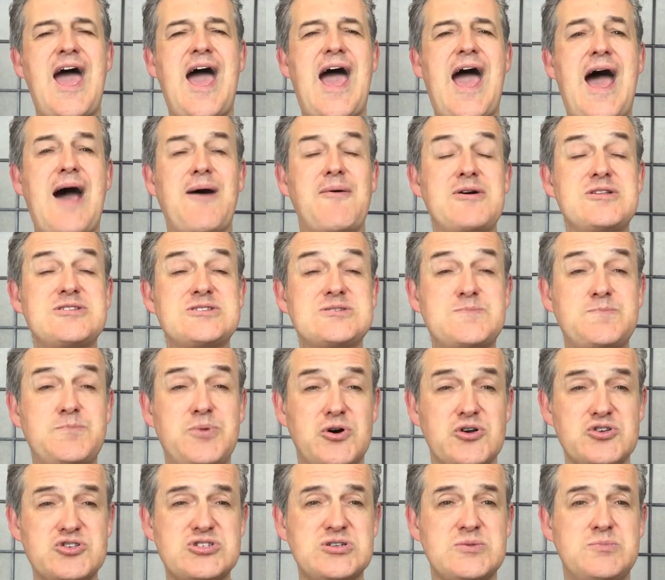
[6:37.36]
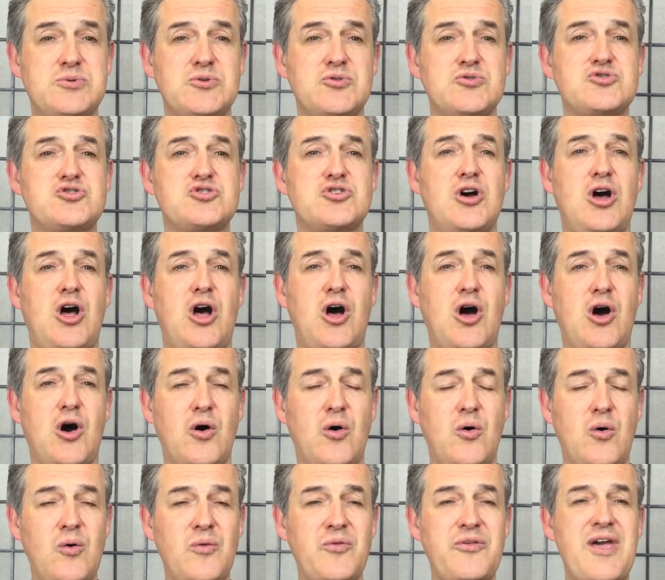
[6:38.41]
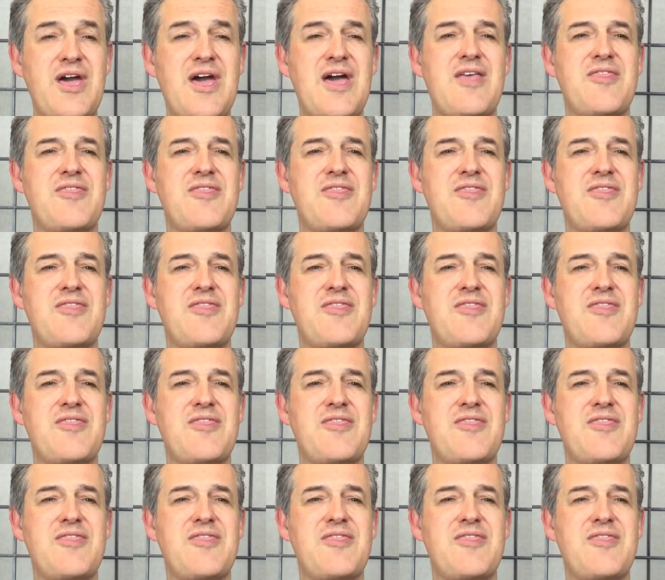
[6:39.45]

how it's possible to hold